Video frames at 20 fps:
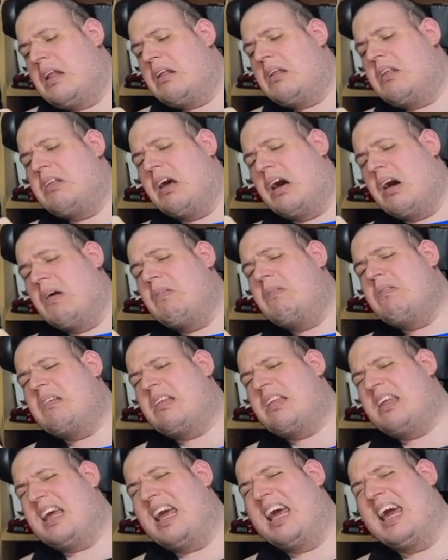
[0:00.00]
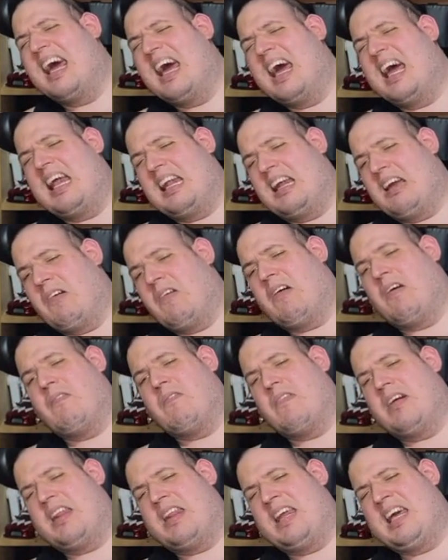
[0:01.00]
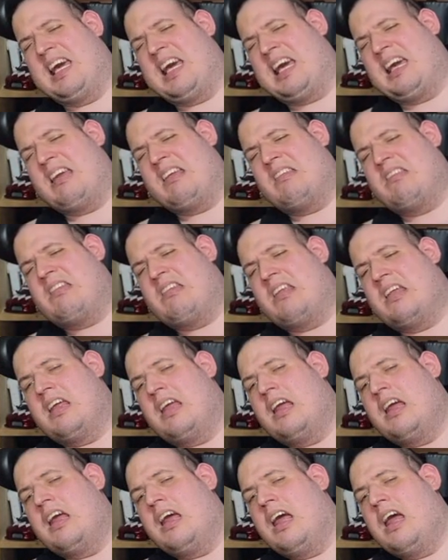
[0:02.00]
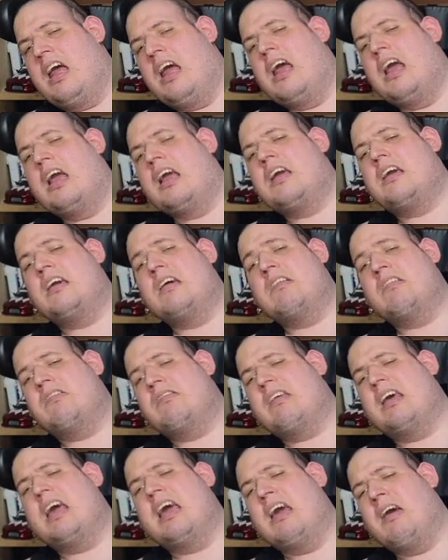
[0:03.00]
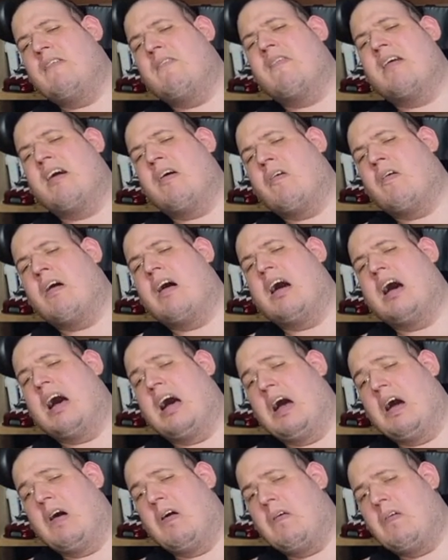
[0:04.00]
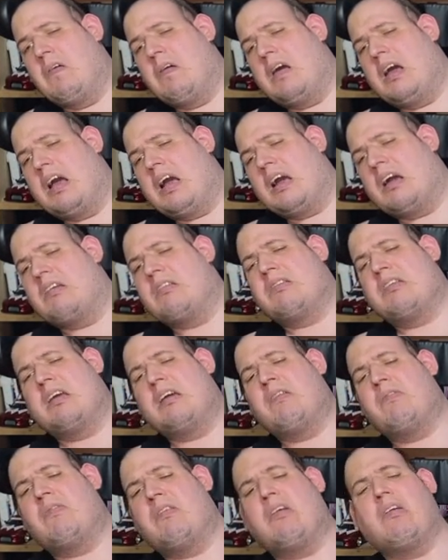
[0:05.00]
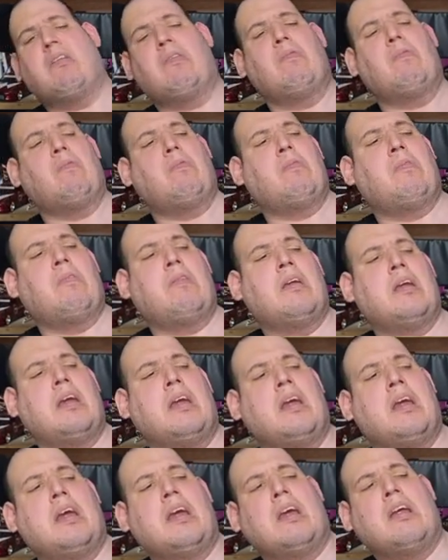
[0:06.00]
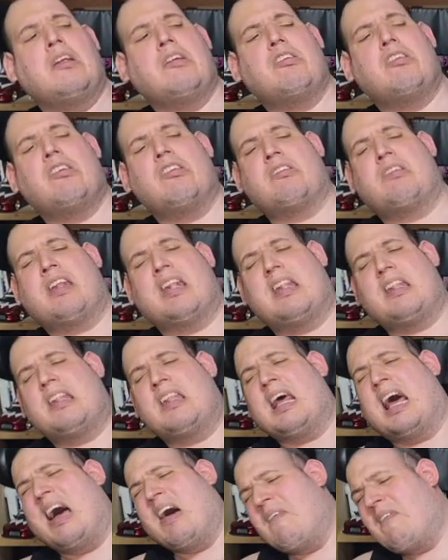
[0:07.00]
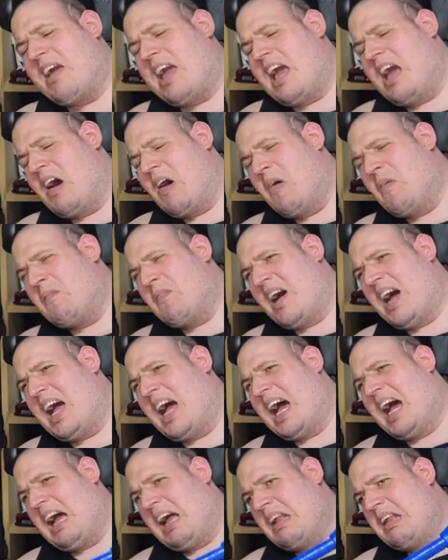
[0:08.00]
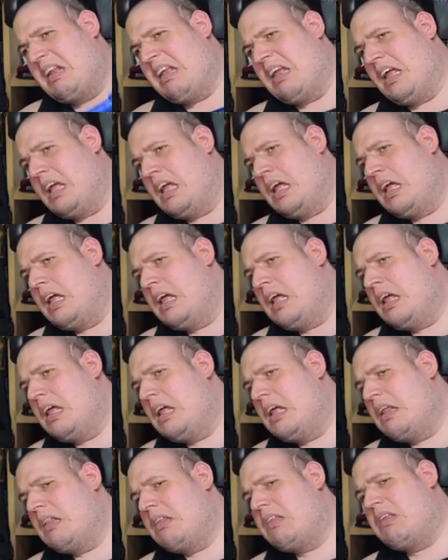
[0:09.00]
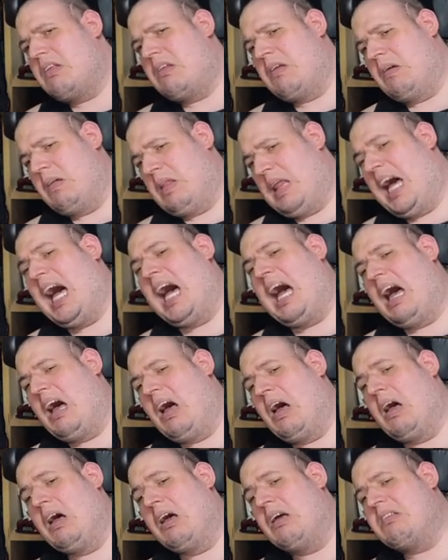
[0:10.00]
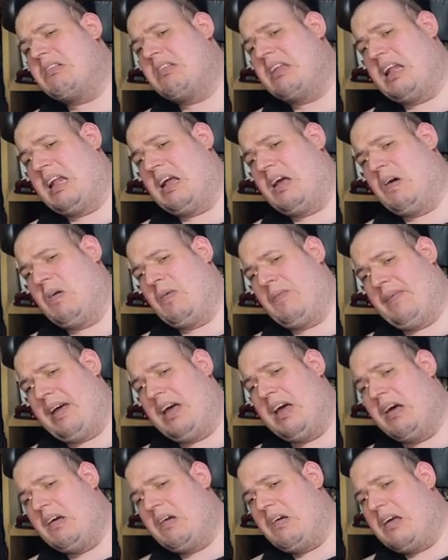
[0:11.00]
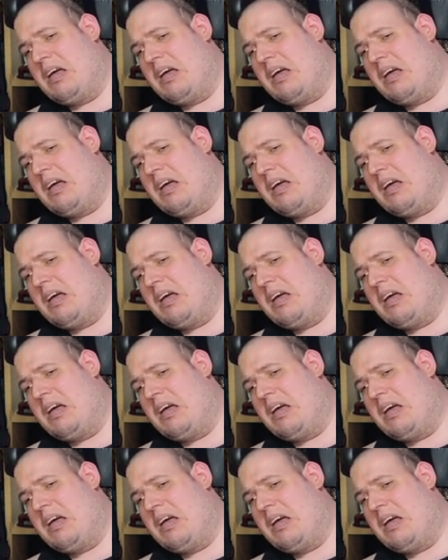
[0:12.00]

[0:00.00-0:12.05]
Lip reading: don't hit anyone with these, because it will hurt. Because even just tapping it on my hand to do that hurts a little bit.